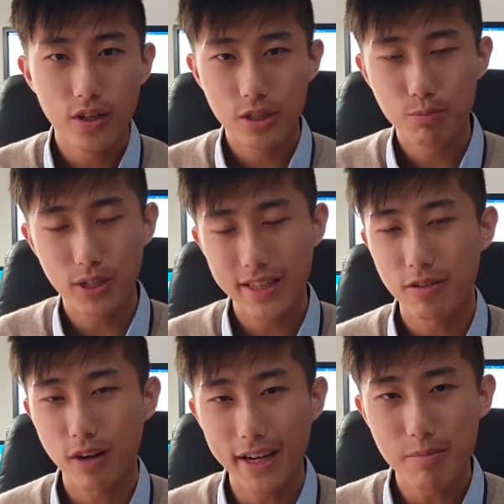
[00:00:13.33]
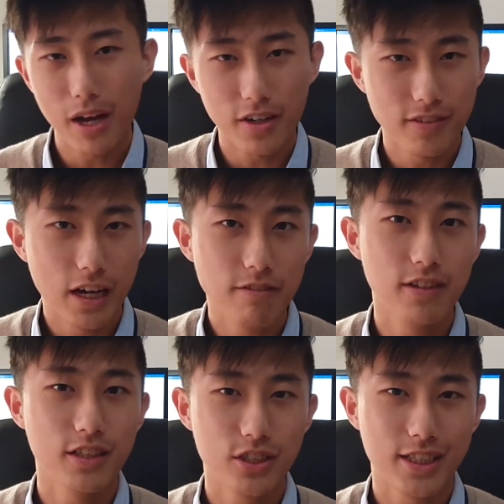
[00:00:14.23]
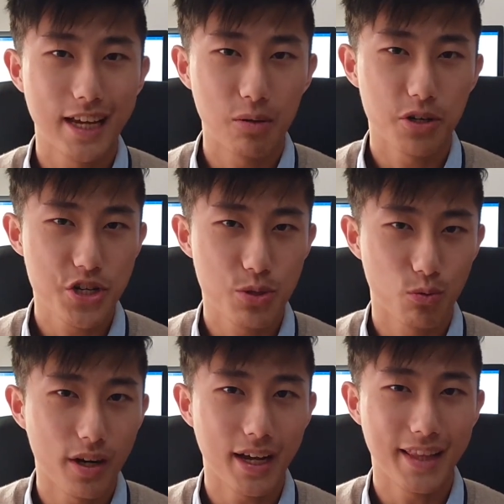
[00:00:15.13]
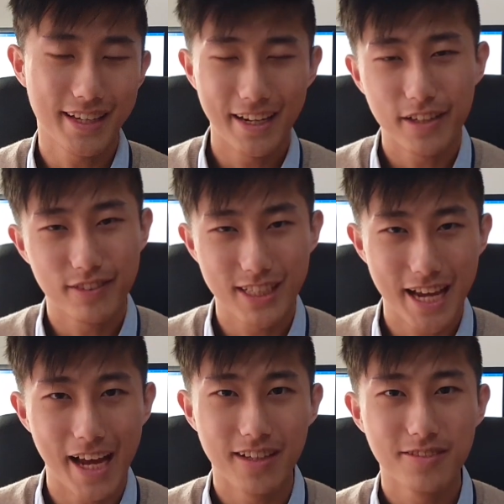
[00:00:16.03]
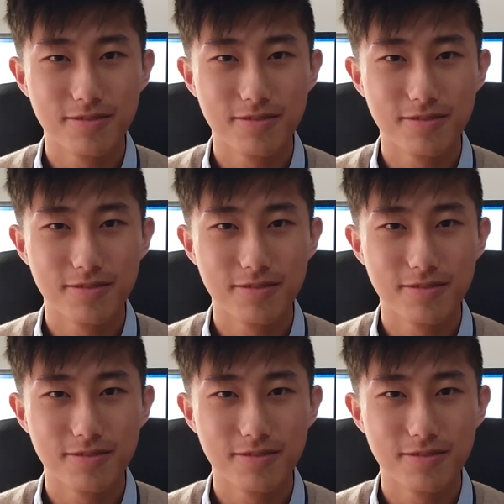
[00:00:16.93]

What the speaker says: you put in the right amount of effort to get what you want at the end of the day.